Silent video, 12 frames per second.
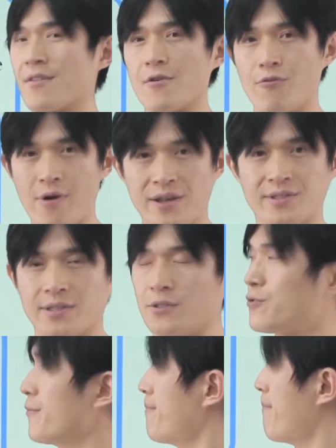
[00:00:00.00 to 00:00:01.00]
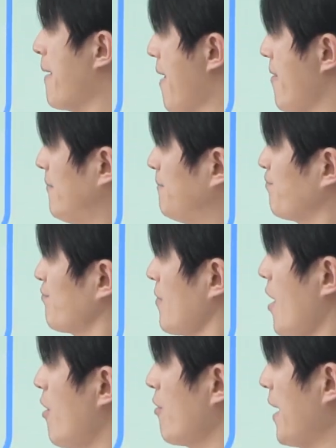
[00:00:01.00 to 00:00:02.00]
the rest to Ben,
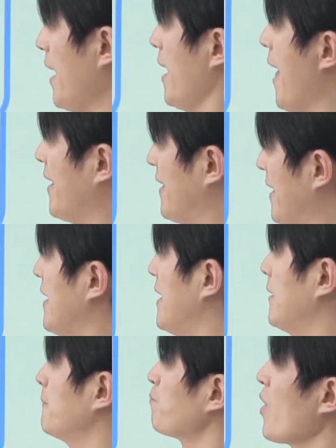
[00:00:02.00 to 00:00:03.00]
okay, and Lily.